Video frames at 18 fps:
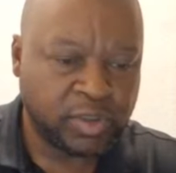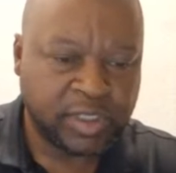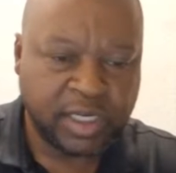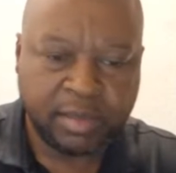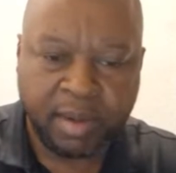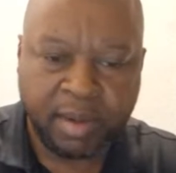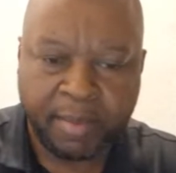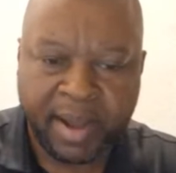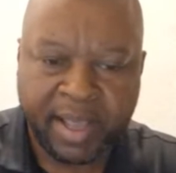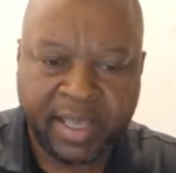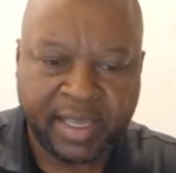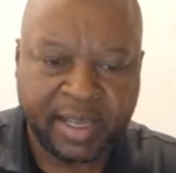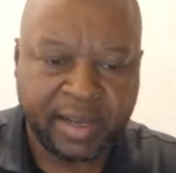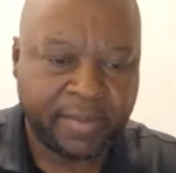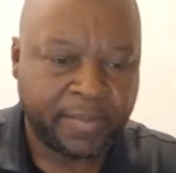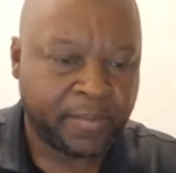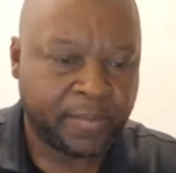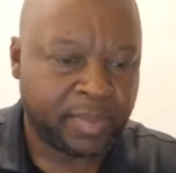Ushende Baba
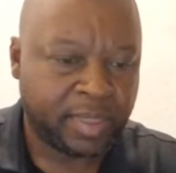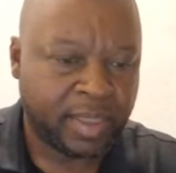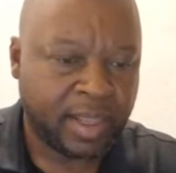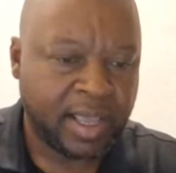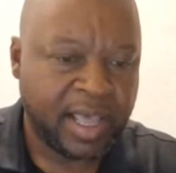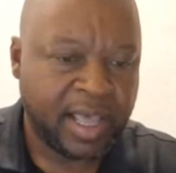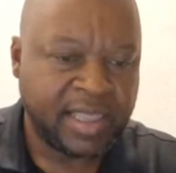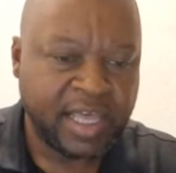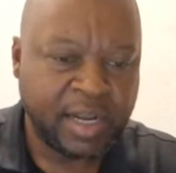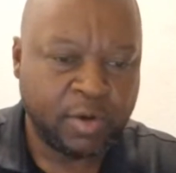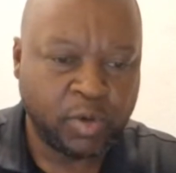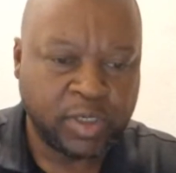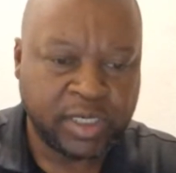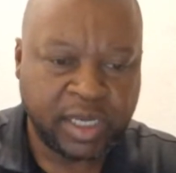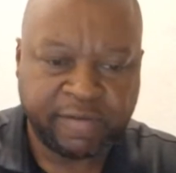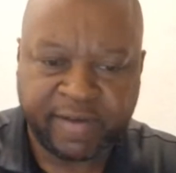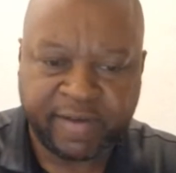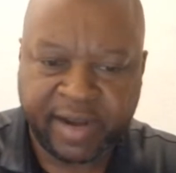here. And then we'll
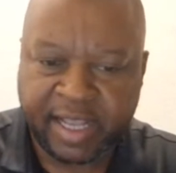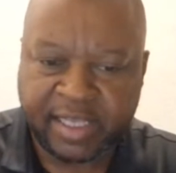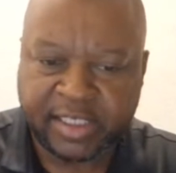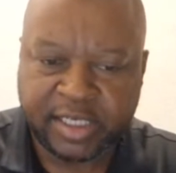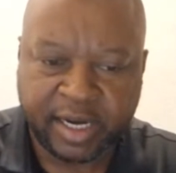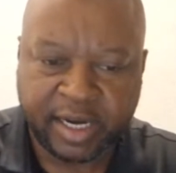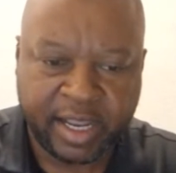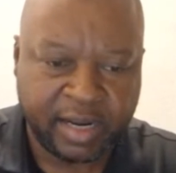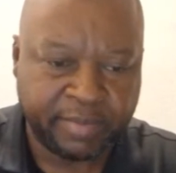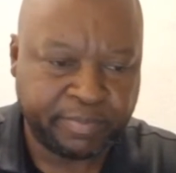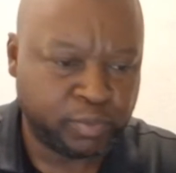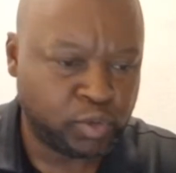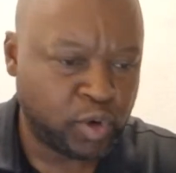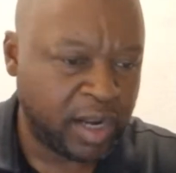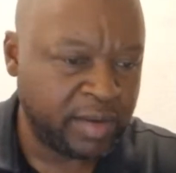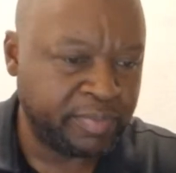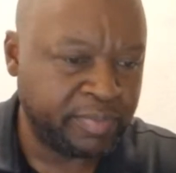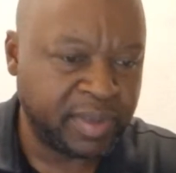take Farai Jere and
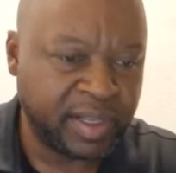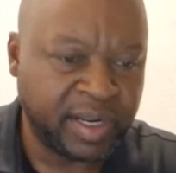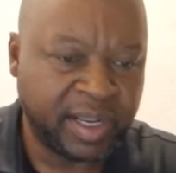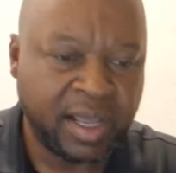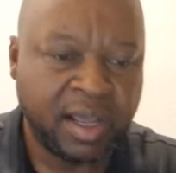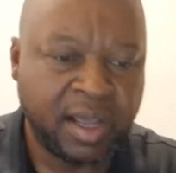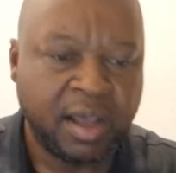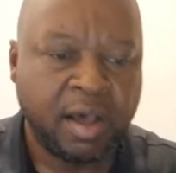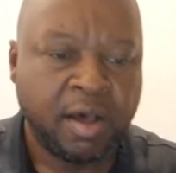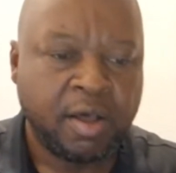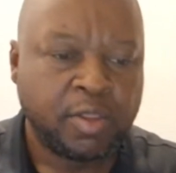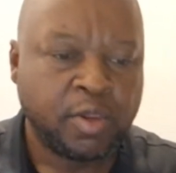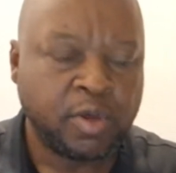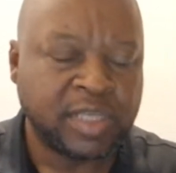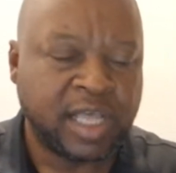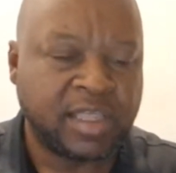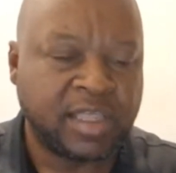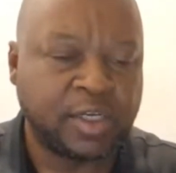Twine Piri.
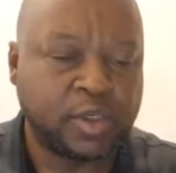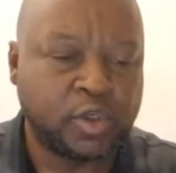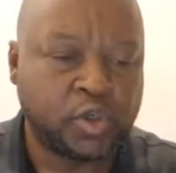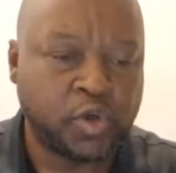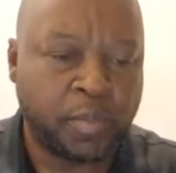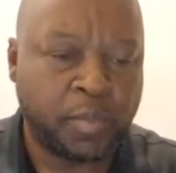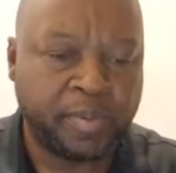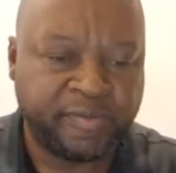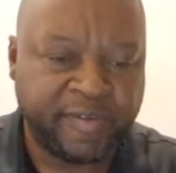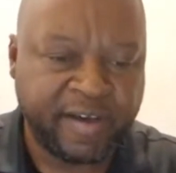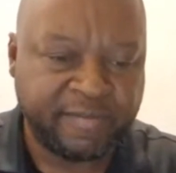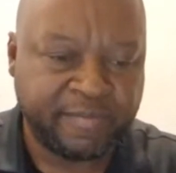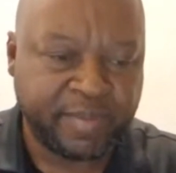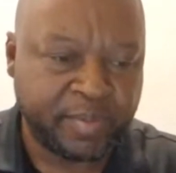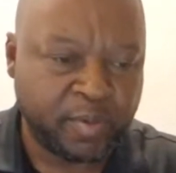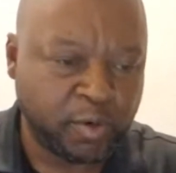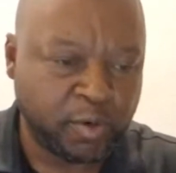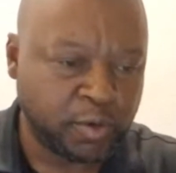Those are the top
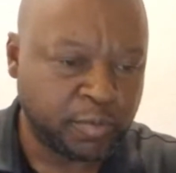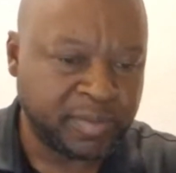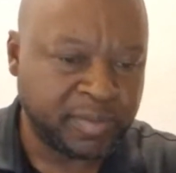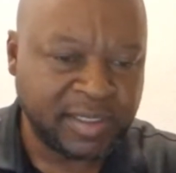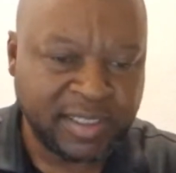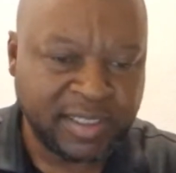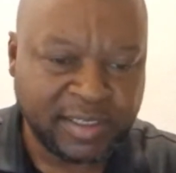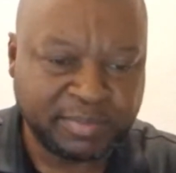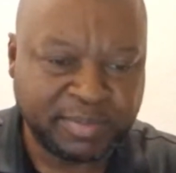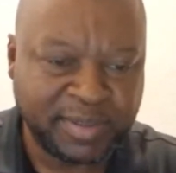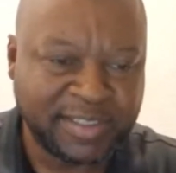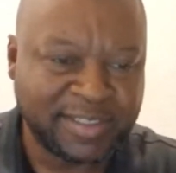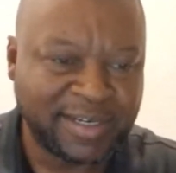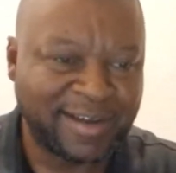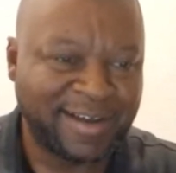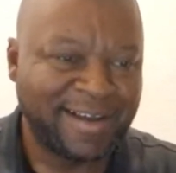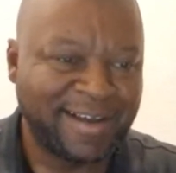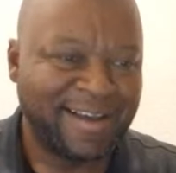5 people who should be in this
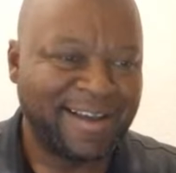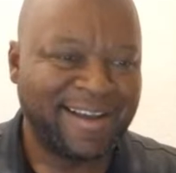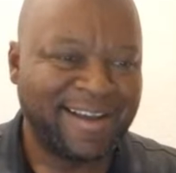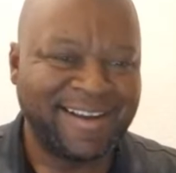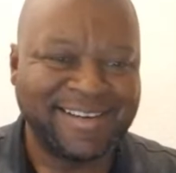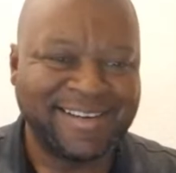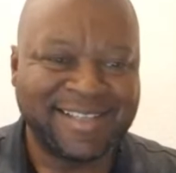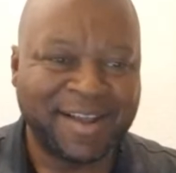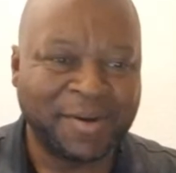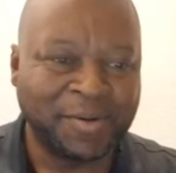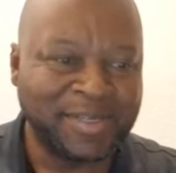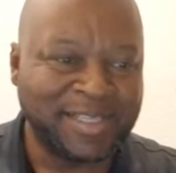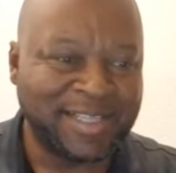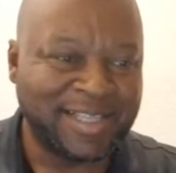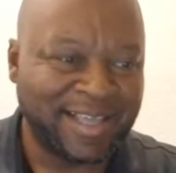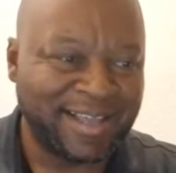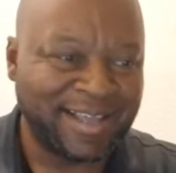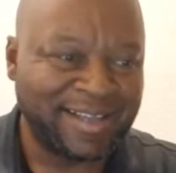picture. And they're not
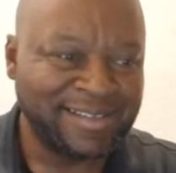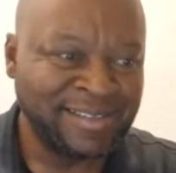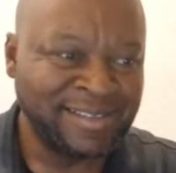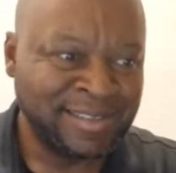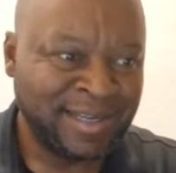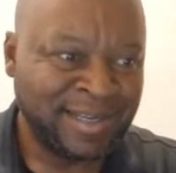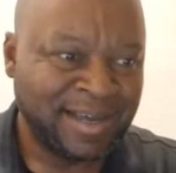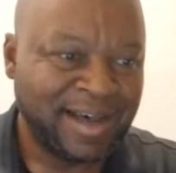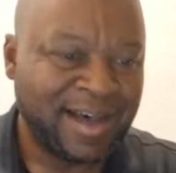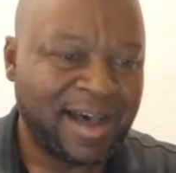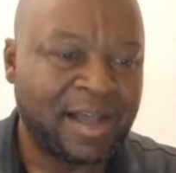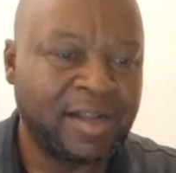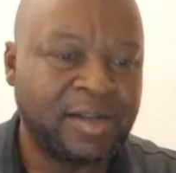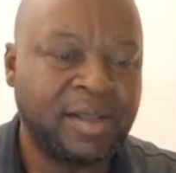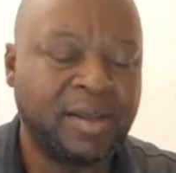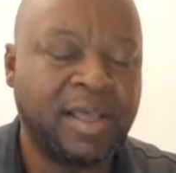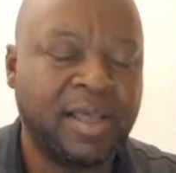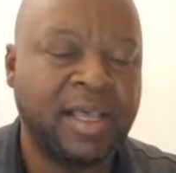there.
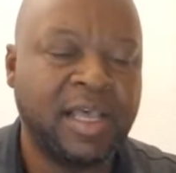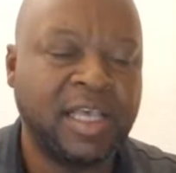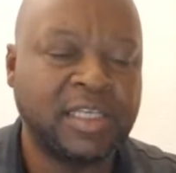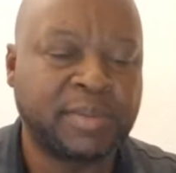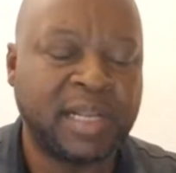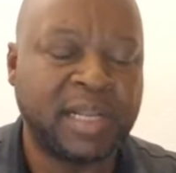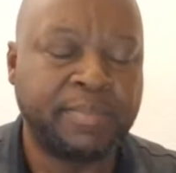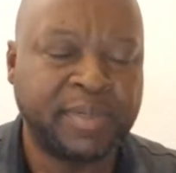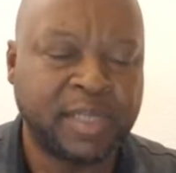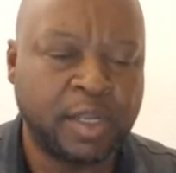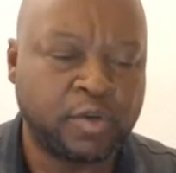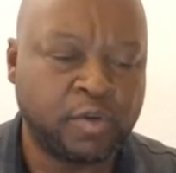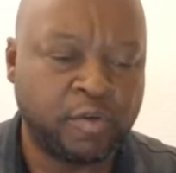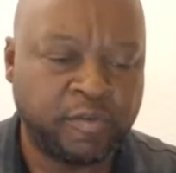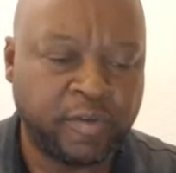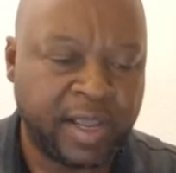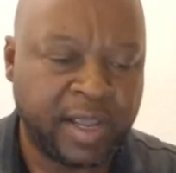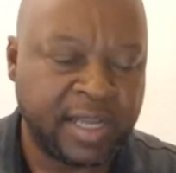Especially Peter
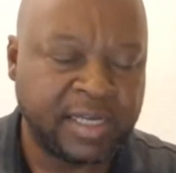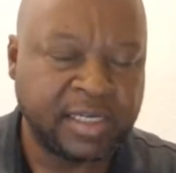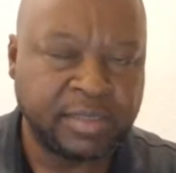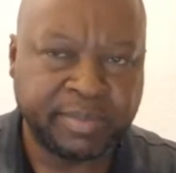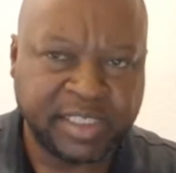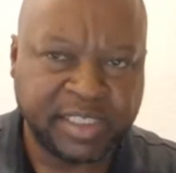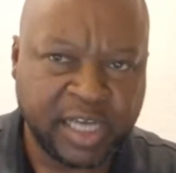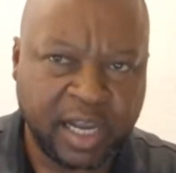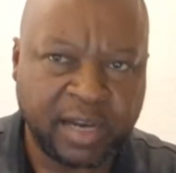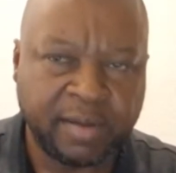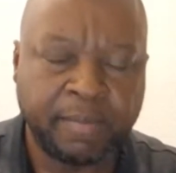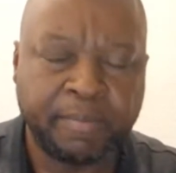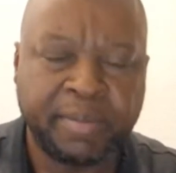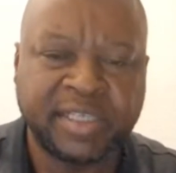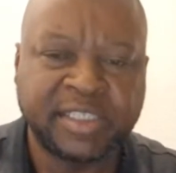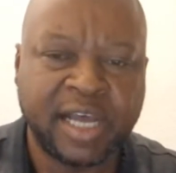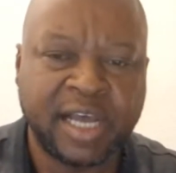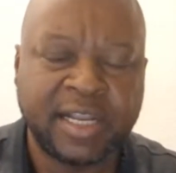Njovu and Benjani.
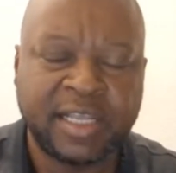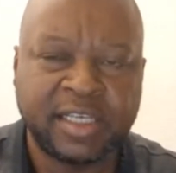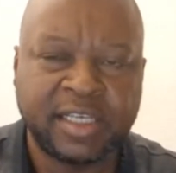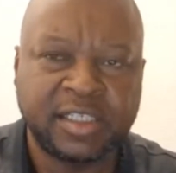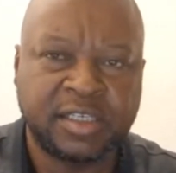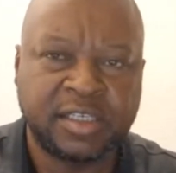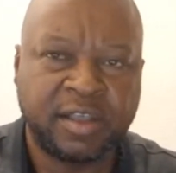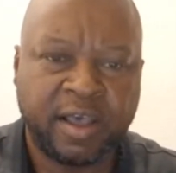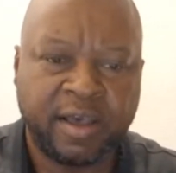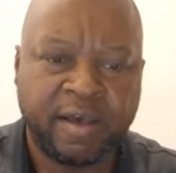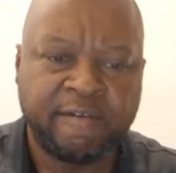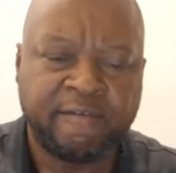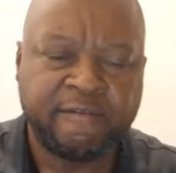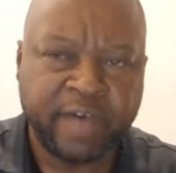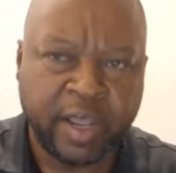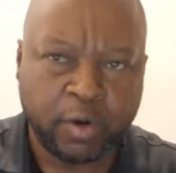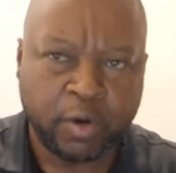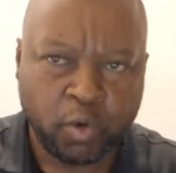Benjani is
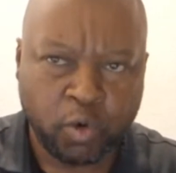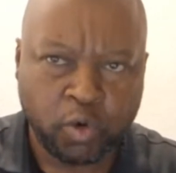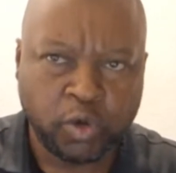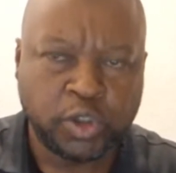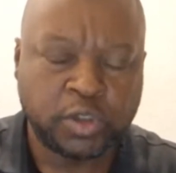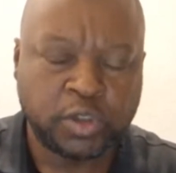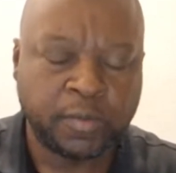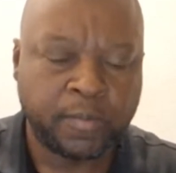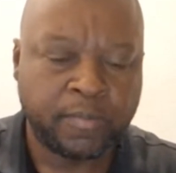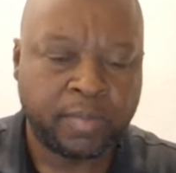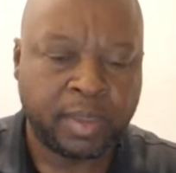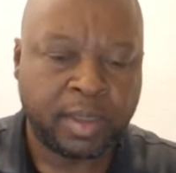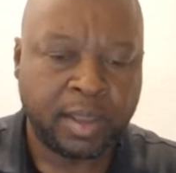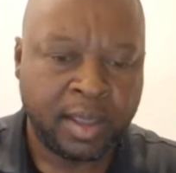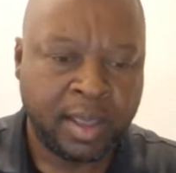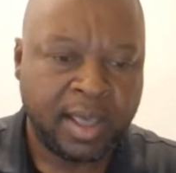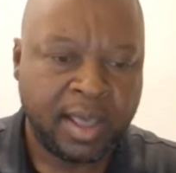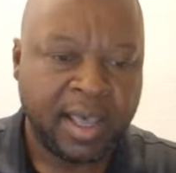very good.
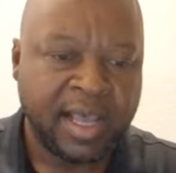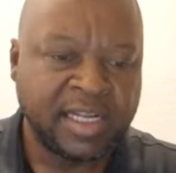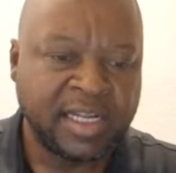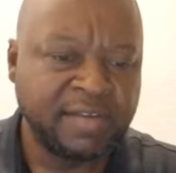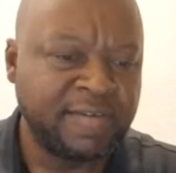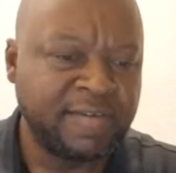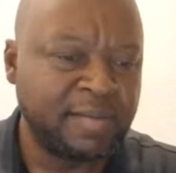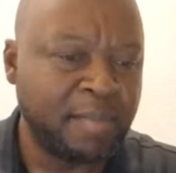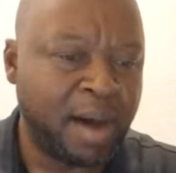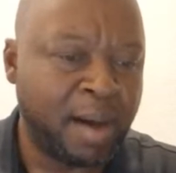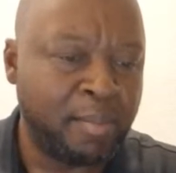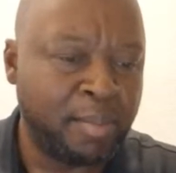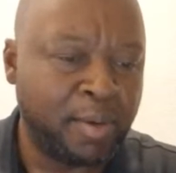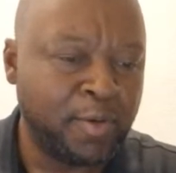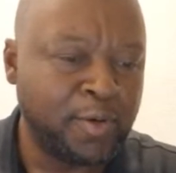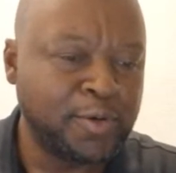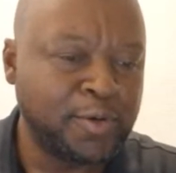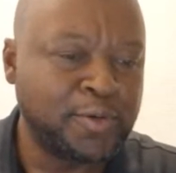And even
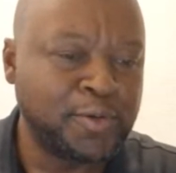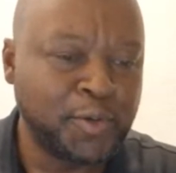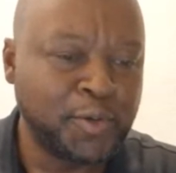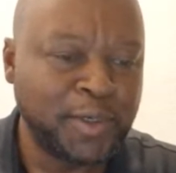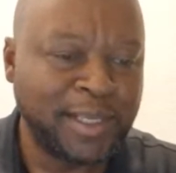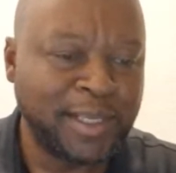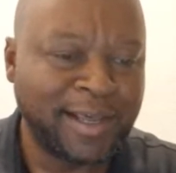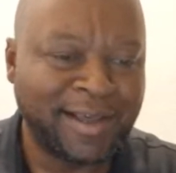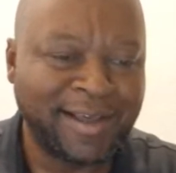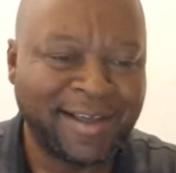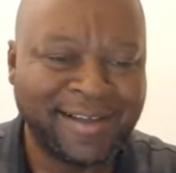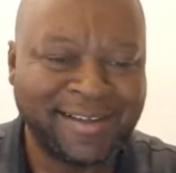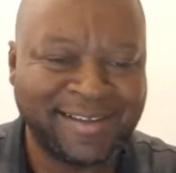Bambo would do here.